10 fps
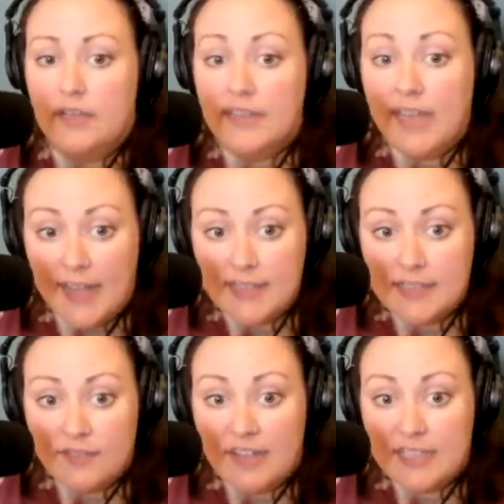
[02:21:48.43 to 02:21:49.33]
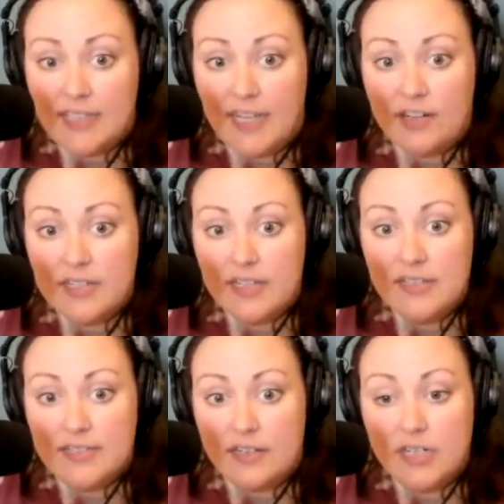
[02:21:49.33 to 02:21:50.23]
Next, okay. investigators
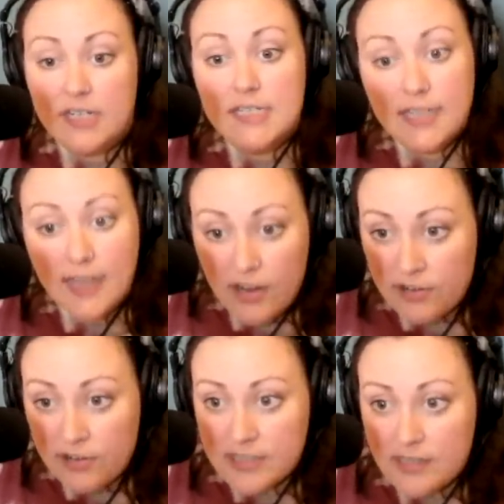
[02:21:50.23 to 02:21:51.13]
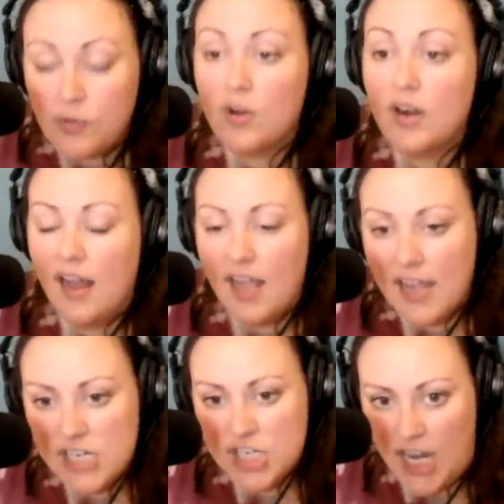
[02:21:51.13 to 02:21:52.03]
considered terrorism or a
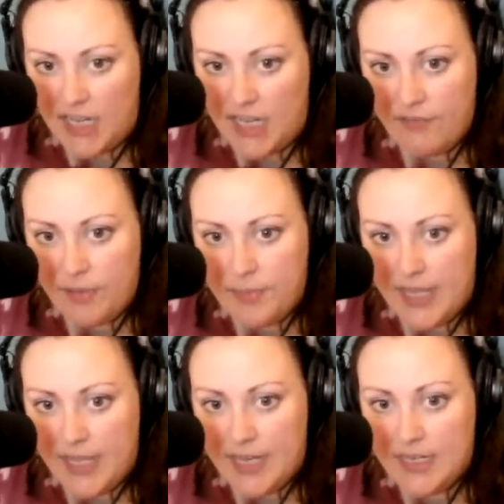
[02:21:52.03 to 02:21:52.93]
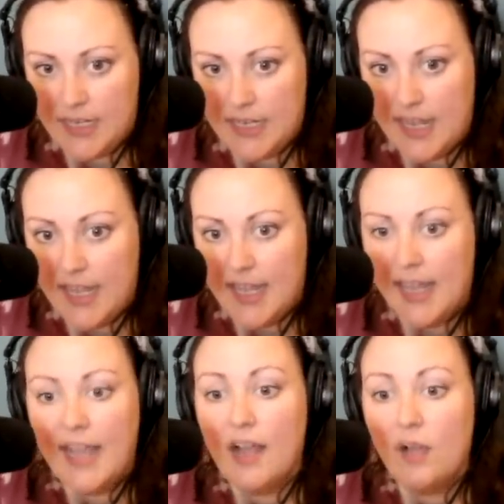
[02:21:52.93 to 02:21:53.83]
hijacking of the plane.
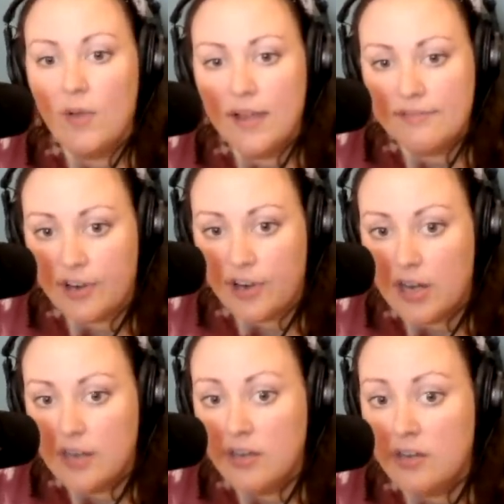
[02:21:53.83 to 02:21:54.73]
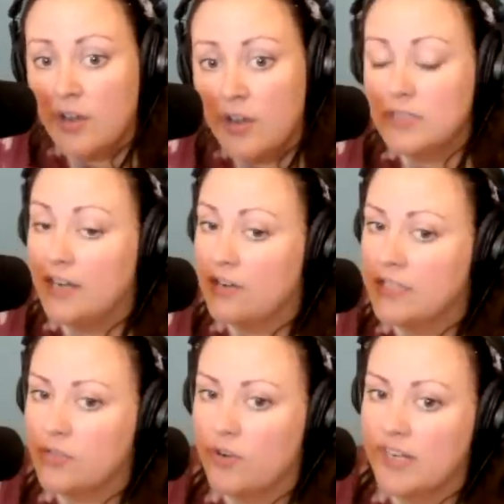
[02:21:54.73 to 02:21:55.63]
Mm-hmm. However, no
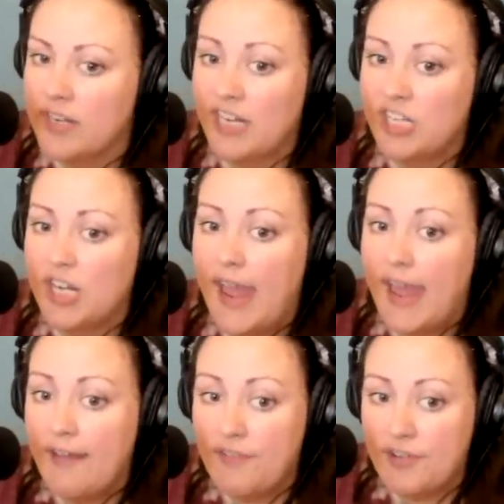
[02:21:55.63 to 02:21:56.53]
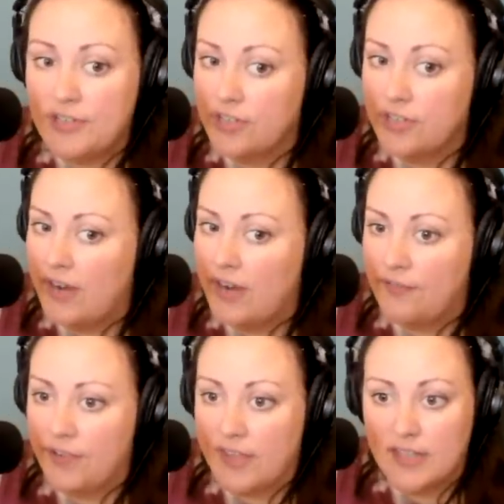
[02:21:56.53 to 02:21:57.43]
terrorist organization ever took credit
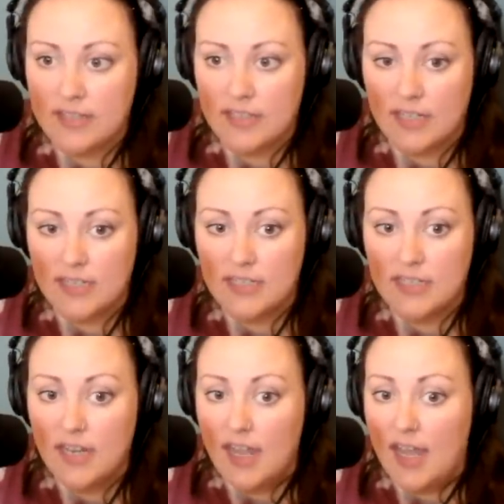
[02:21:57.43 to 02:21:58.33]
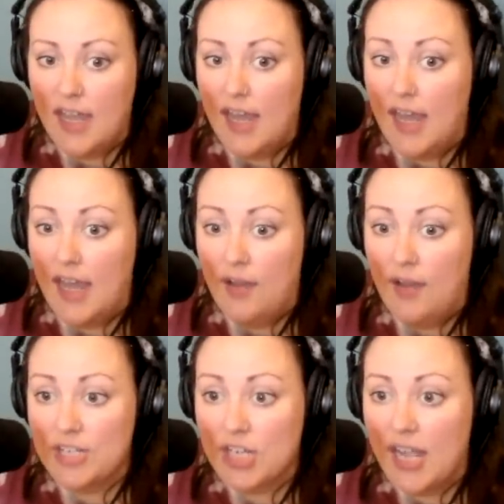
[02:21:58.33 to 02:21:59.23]
for the incident, uh,
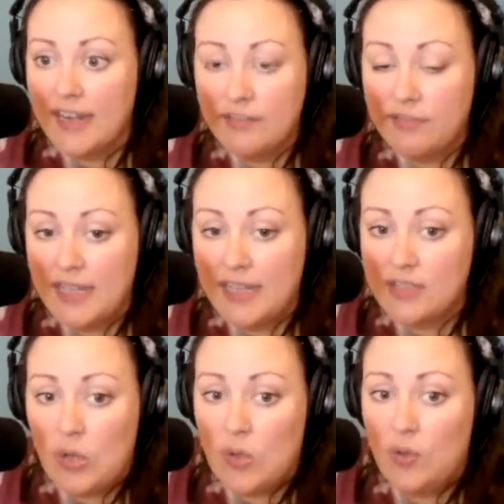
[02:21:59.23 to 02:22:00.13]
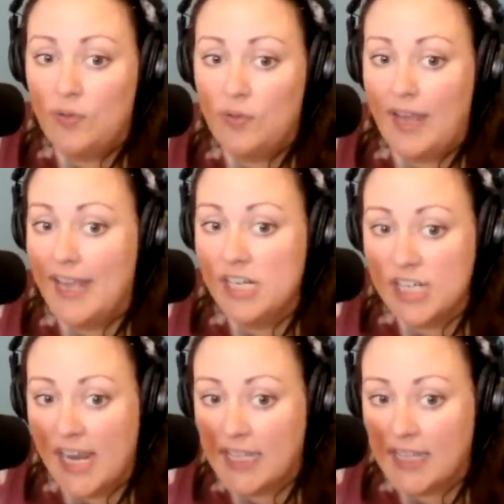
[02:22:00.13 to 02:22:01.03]
which kind of makes a whole
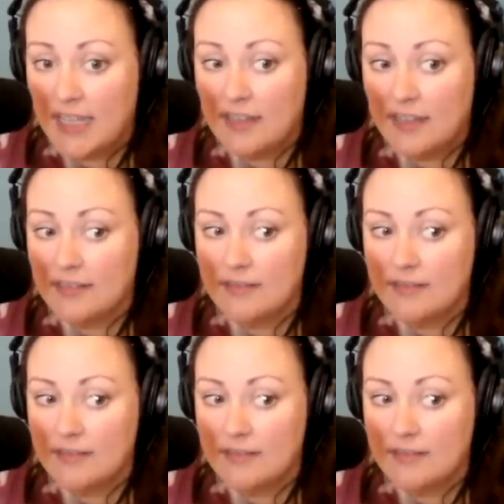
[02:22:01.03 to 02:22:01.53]
hijacking